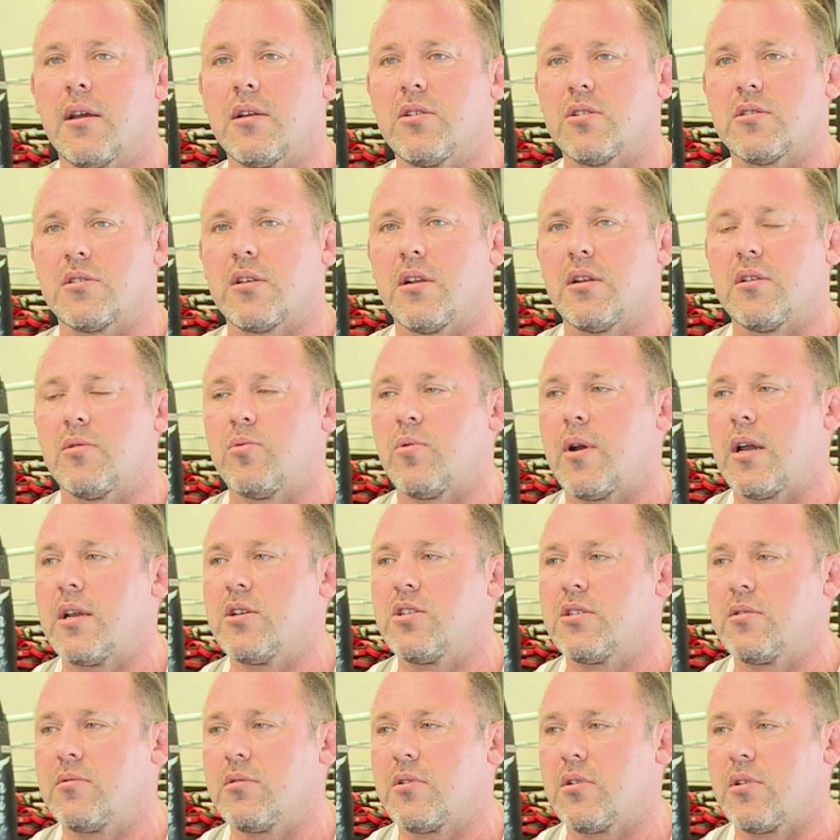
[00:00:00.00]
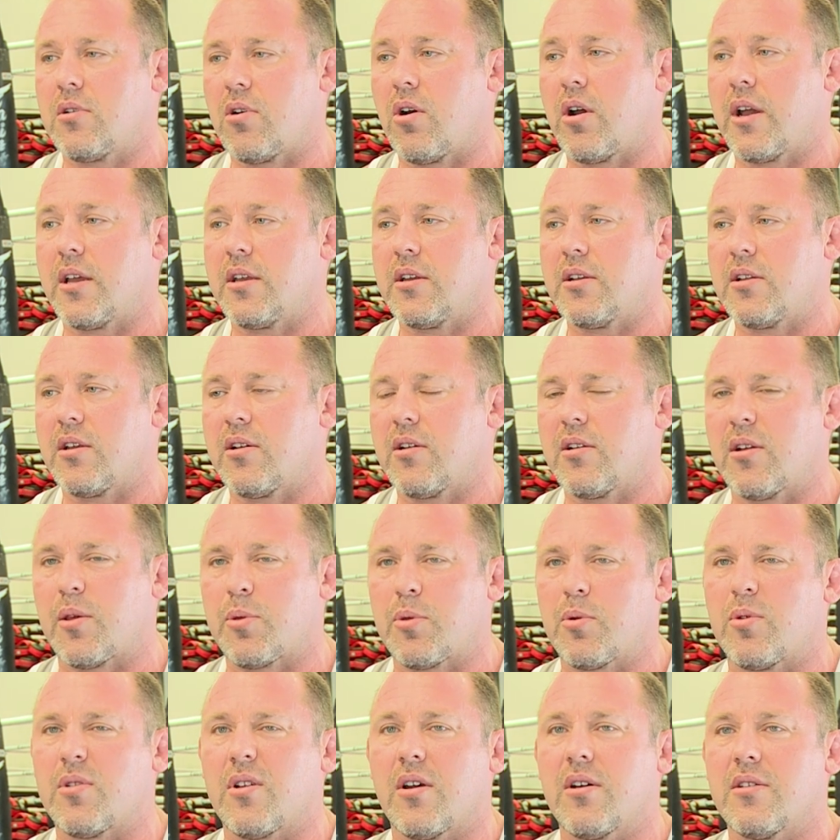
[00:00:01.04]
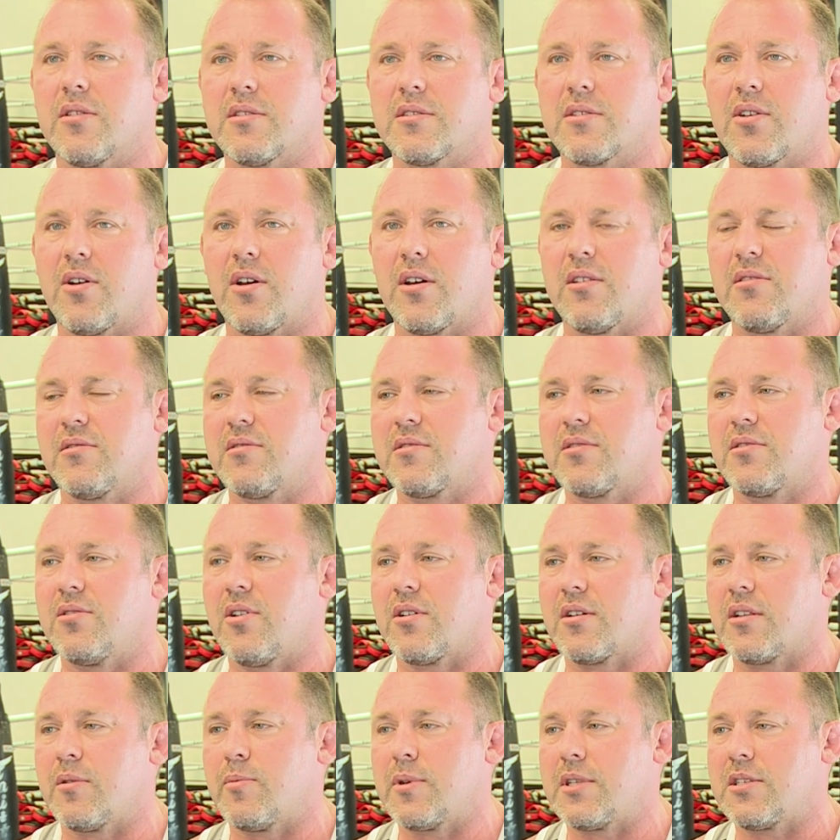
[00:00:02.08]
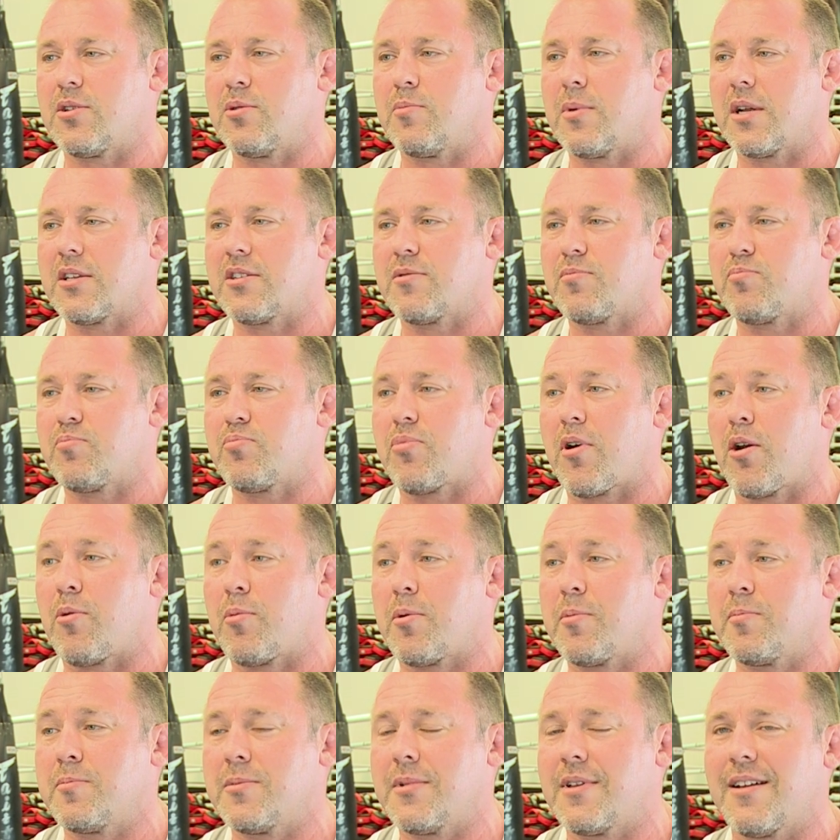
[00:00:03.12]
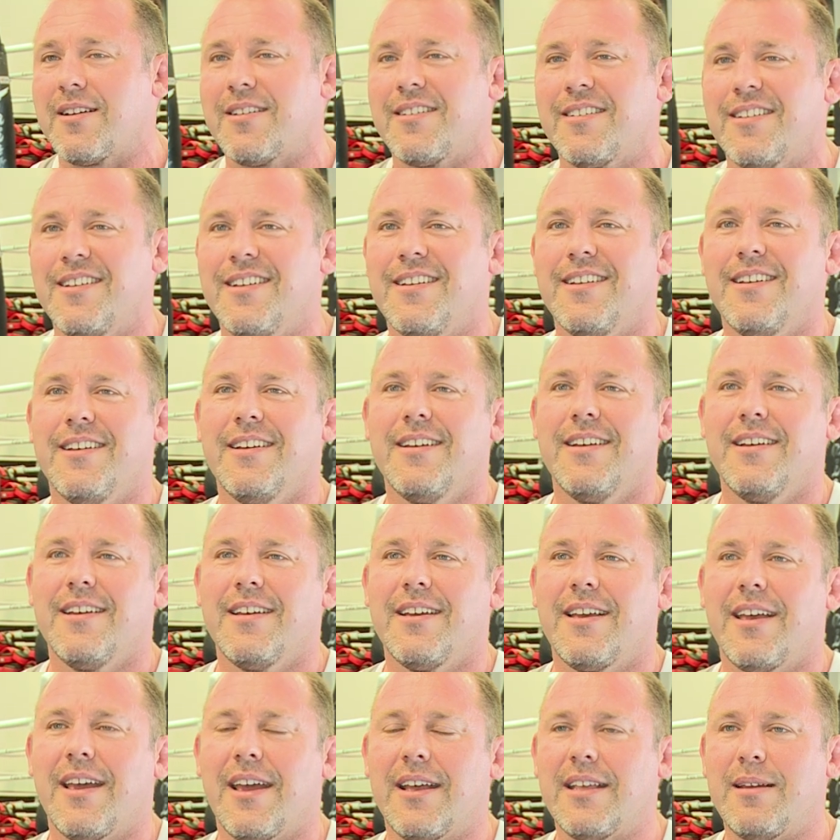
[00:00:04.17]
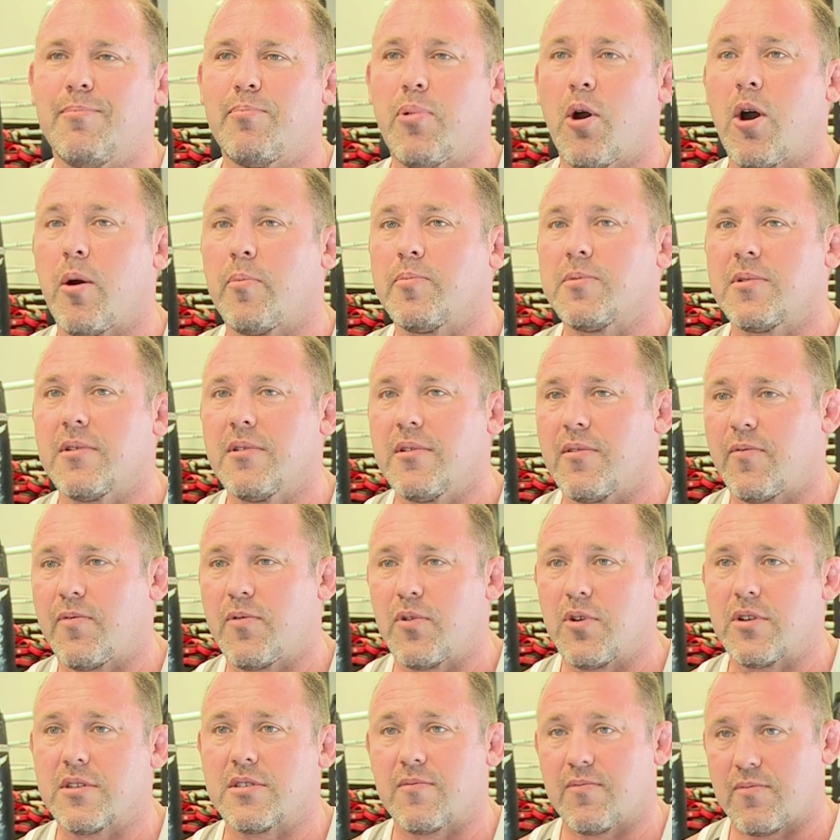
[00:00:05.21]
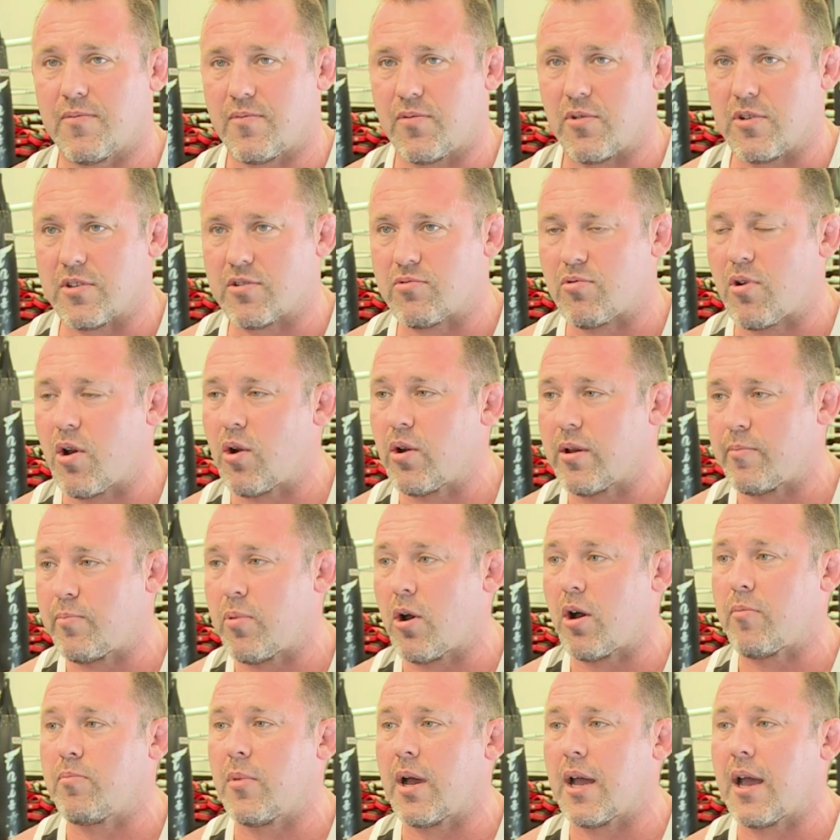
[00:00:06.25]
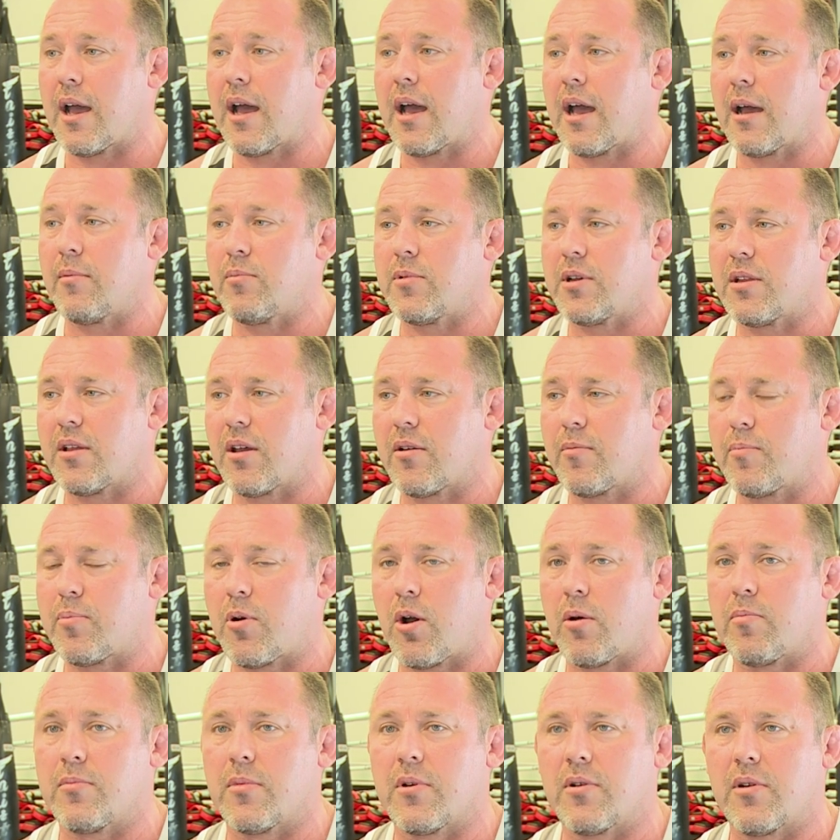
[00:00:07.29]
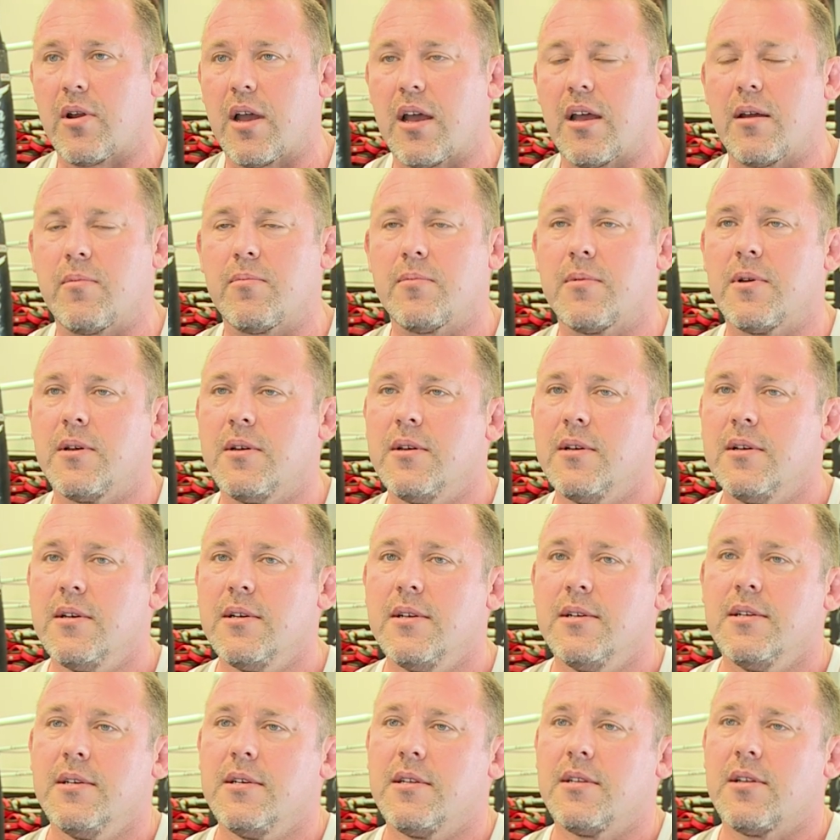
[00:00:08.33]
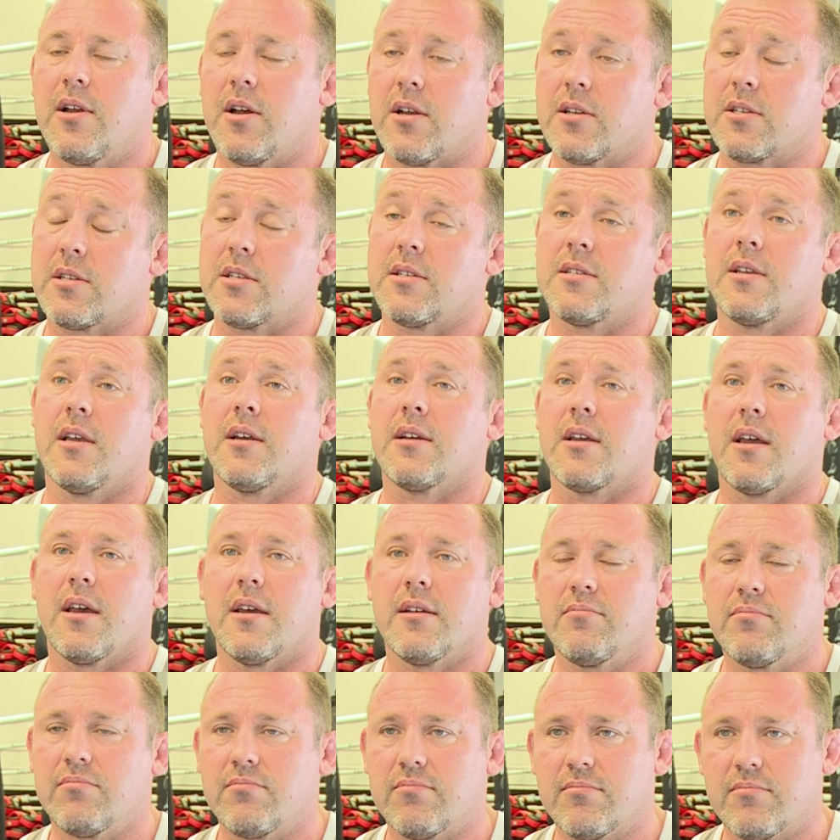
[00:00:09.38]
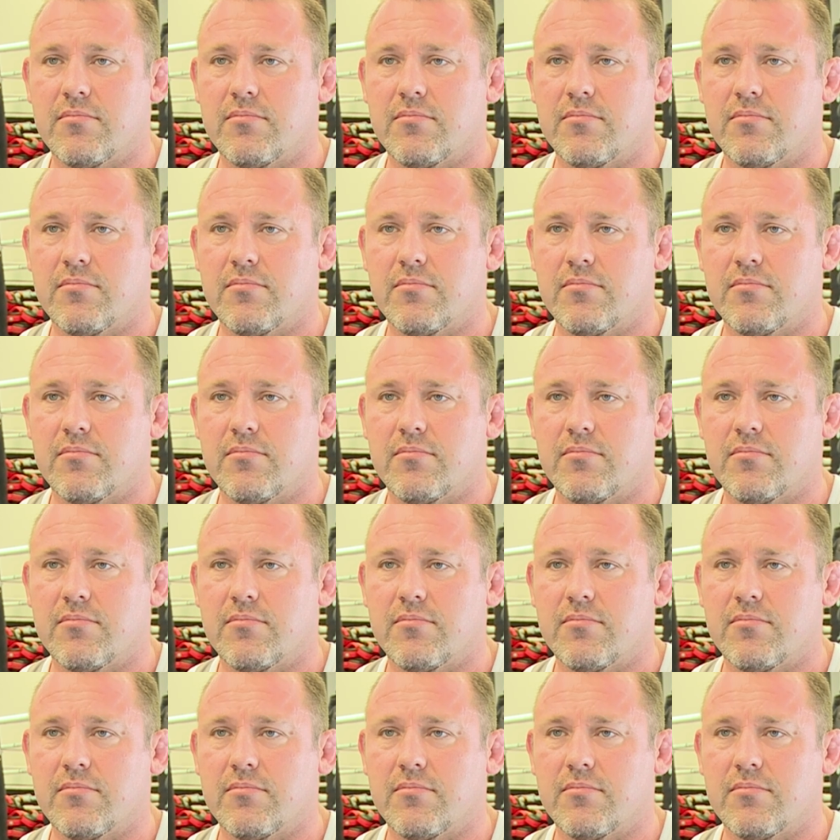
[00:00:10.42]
just a little Asian guy, you know, and I thought, oh, this guy's not going to be too much problem, you know. And he popped, the first roll, he popped my arm, you know, And I was just, okay,